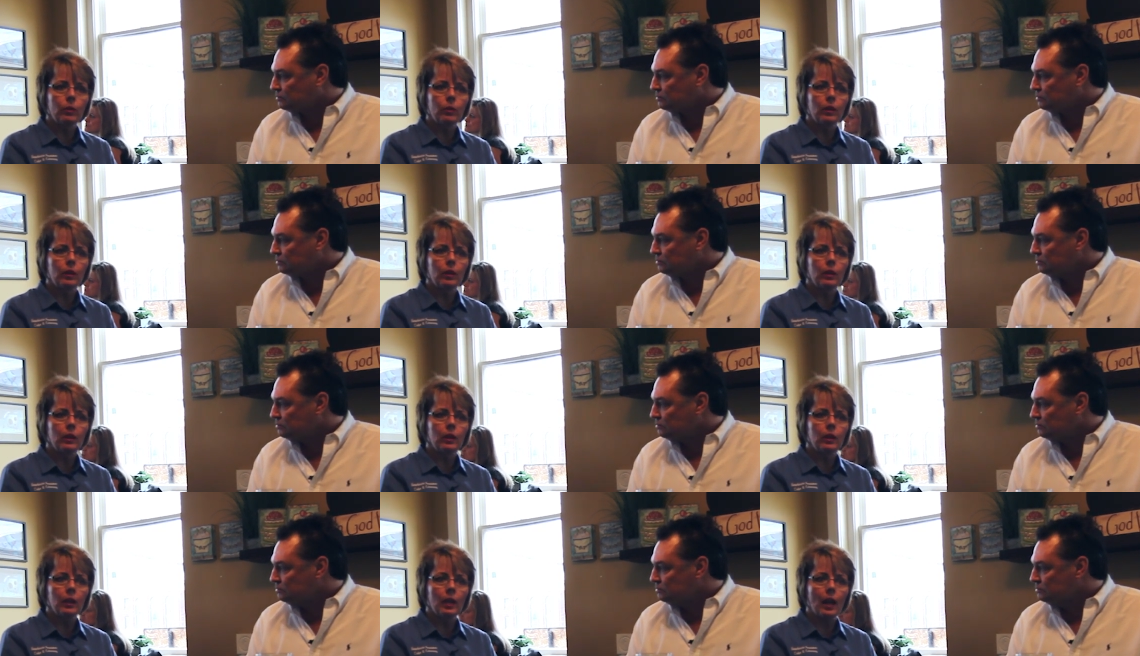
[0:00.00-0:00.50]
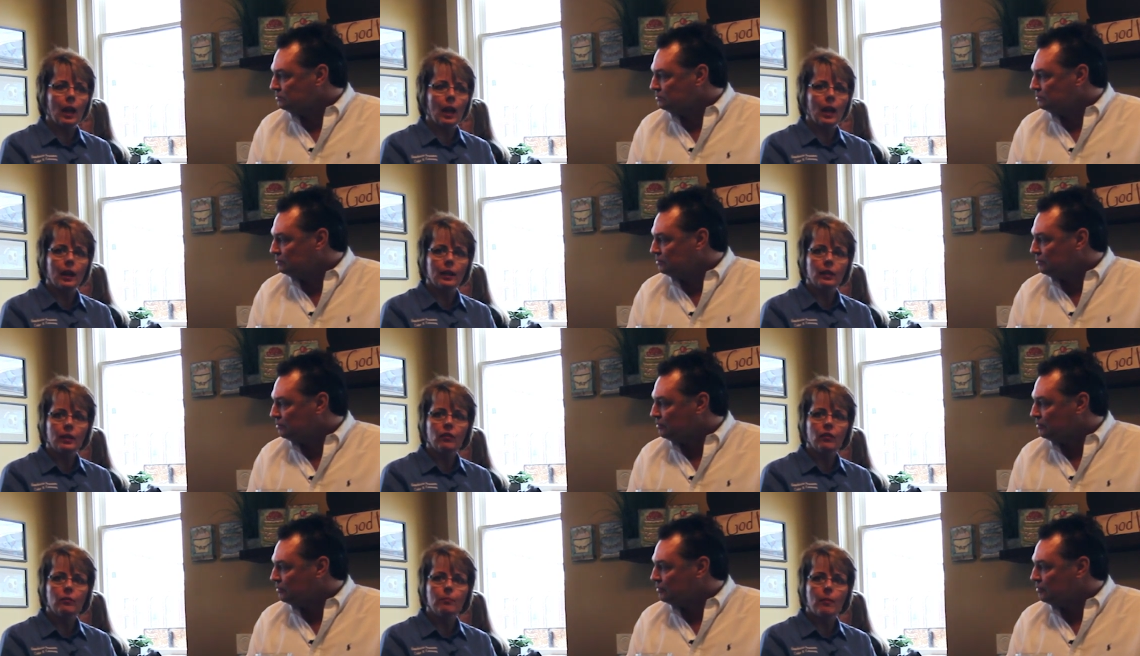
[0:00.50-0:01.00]
Speaker 1: the end
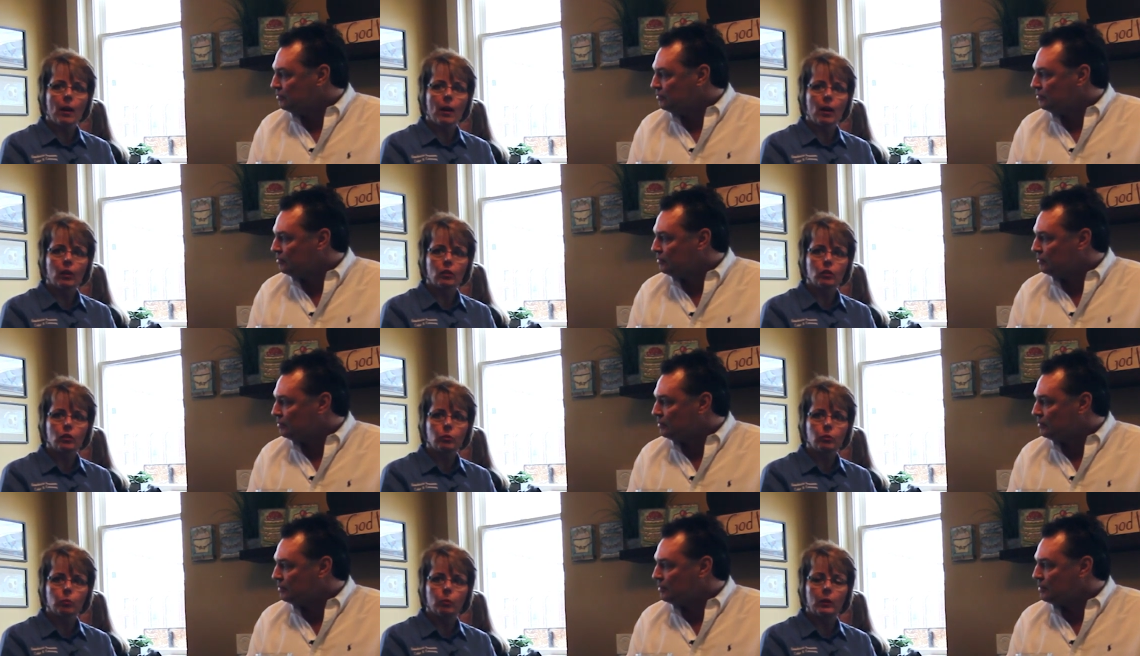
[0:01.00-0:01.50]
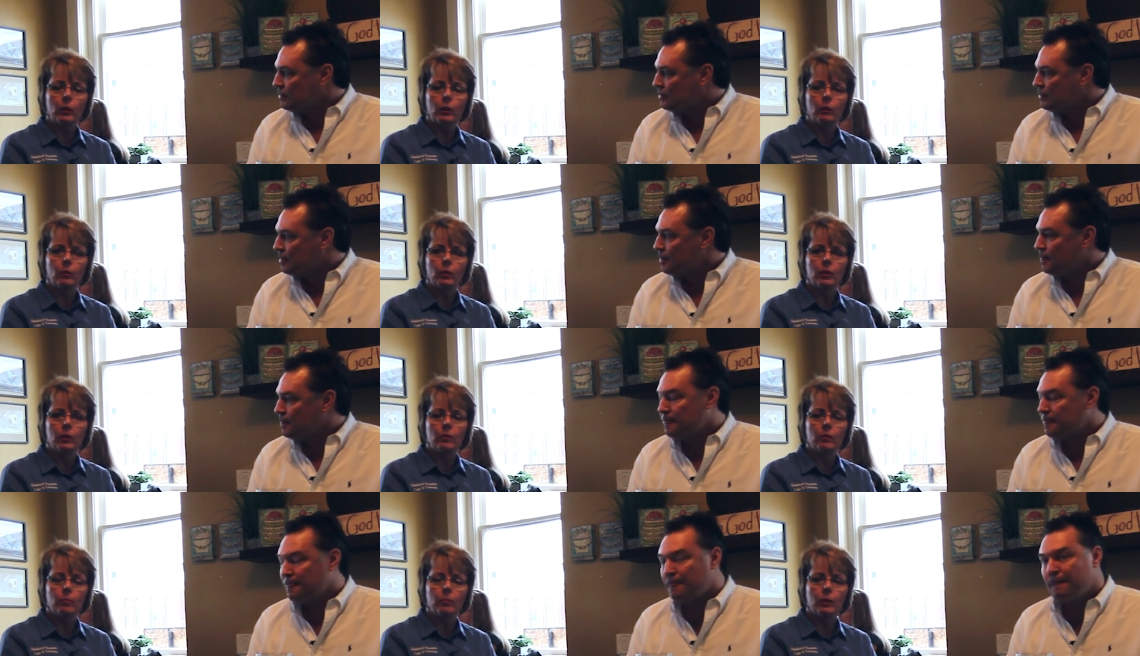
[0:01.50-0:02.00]
of March, we
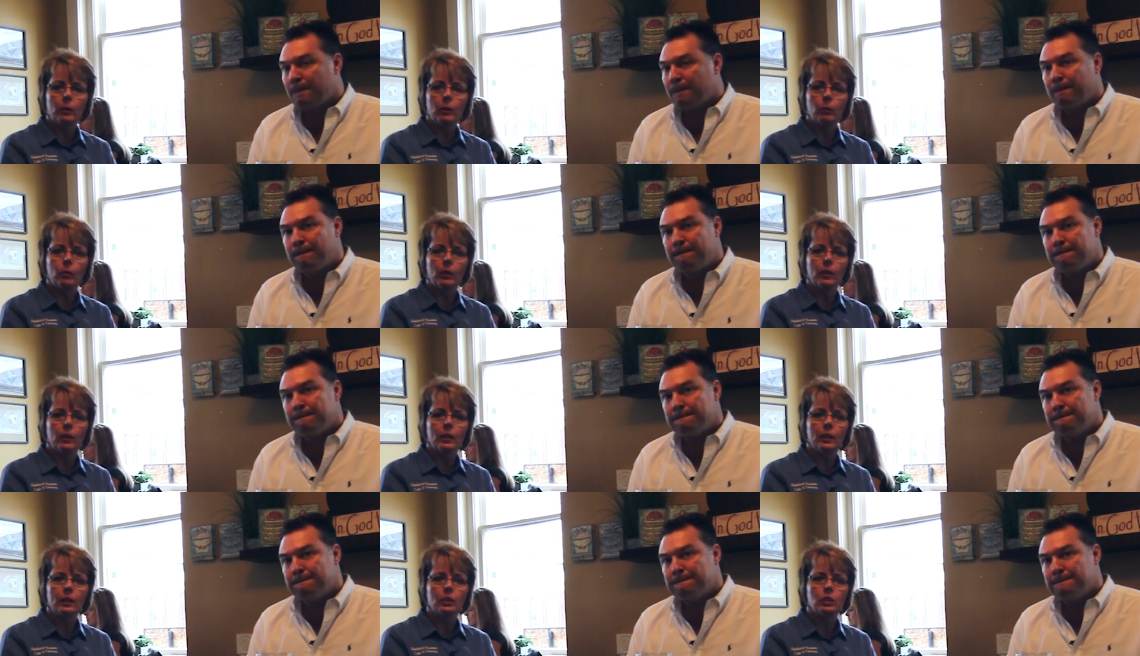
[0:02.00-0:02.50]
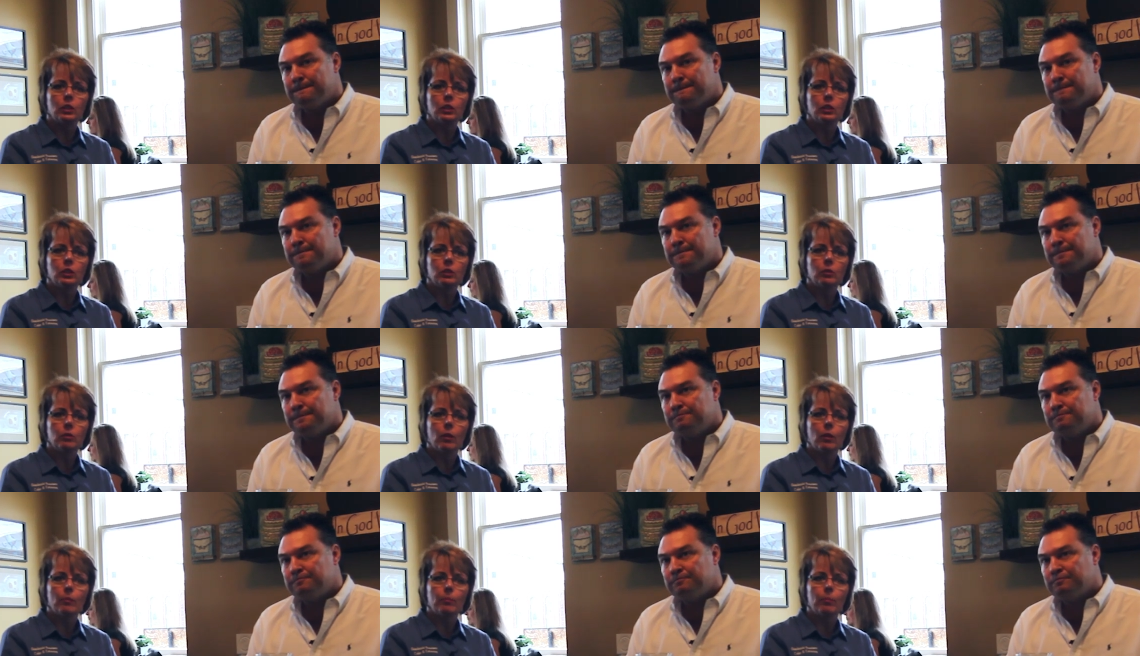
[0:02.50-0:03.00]
would be willing to do
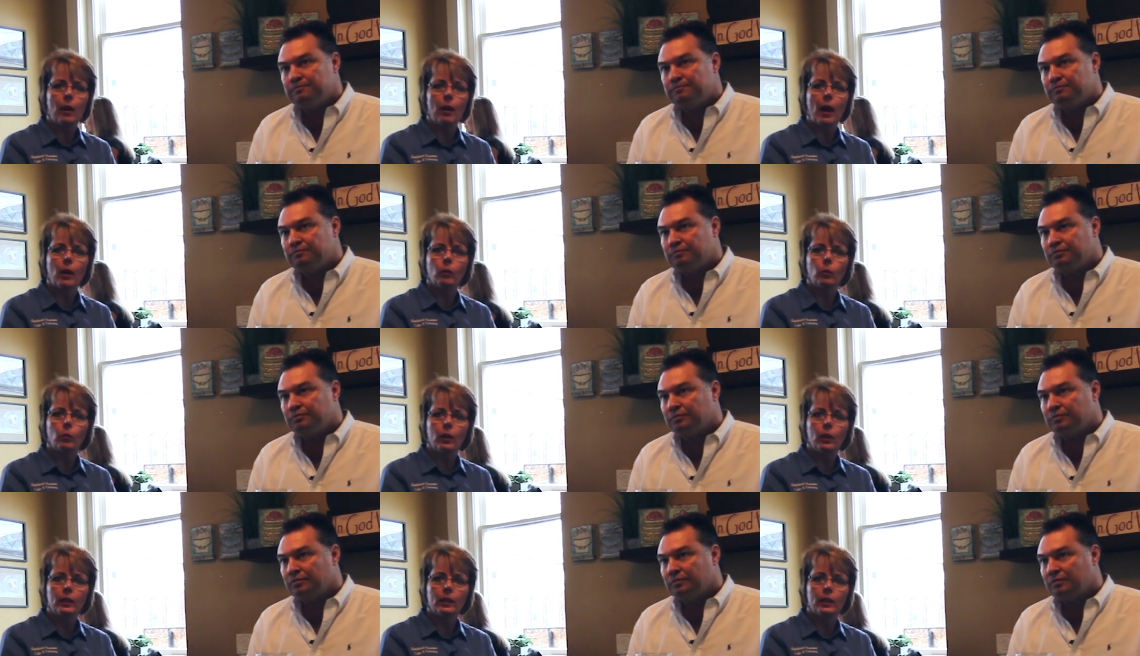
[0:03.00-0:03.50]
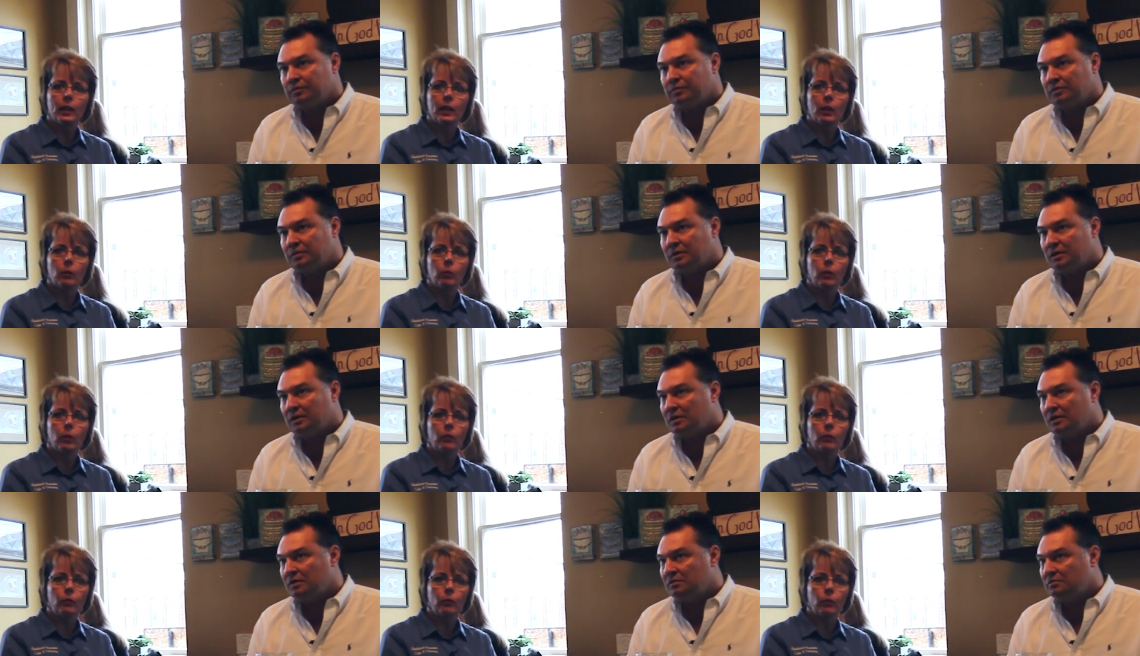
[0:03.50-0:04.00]
a buy one, get one
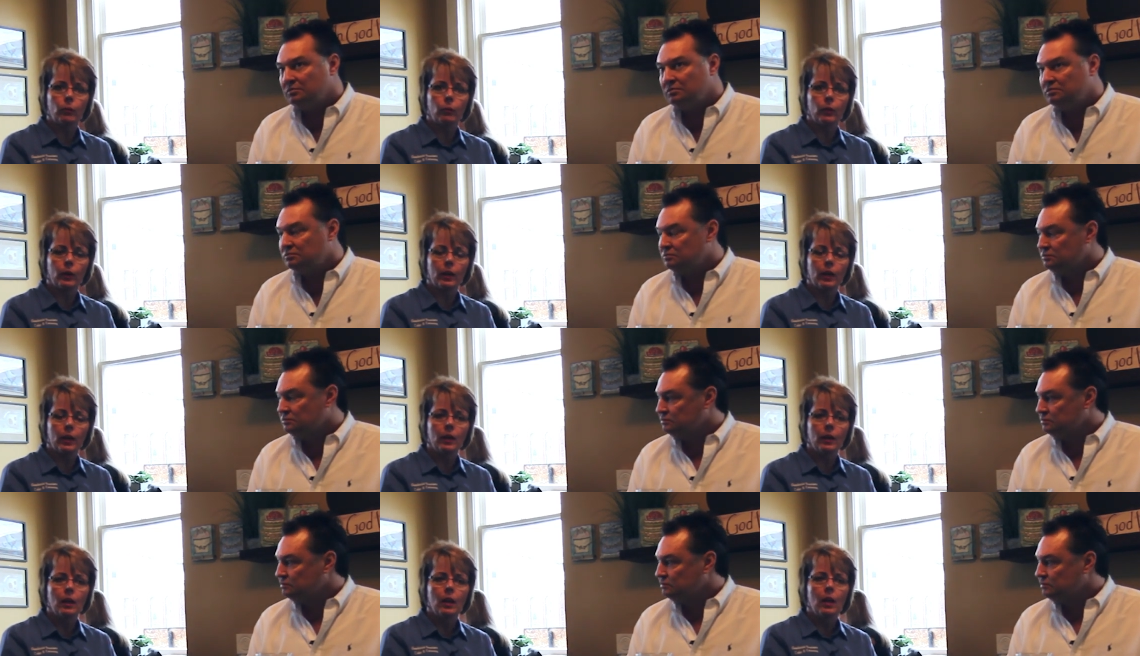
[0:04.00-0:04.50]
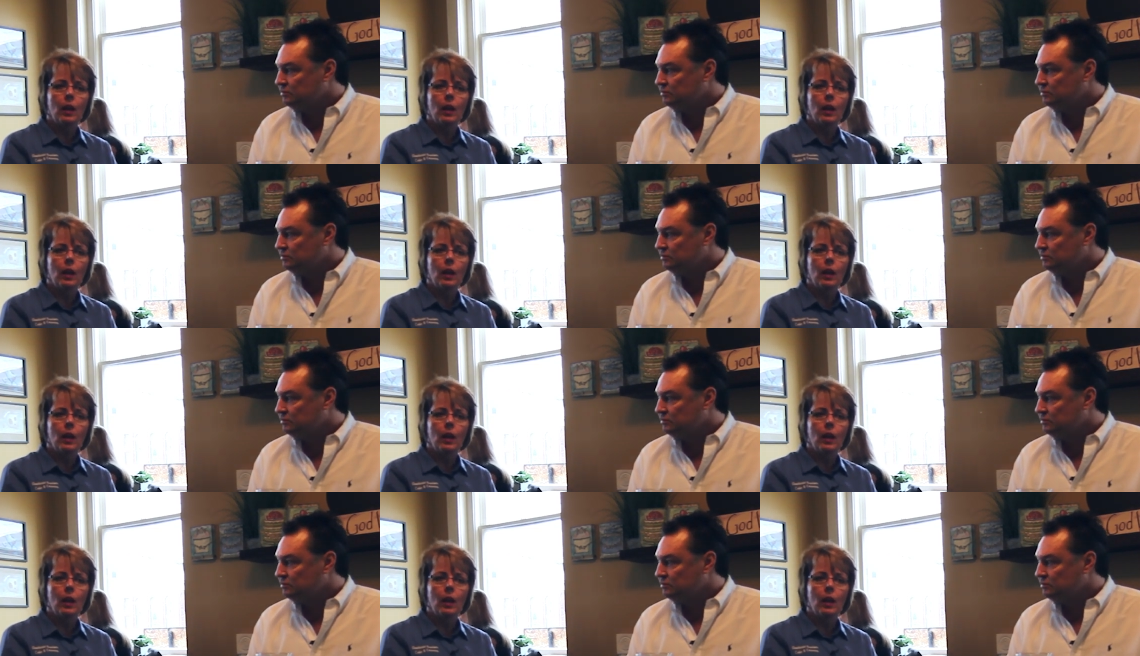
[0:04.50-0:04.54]
free.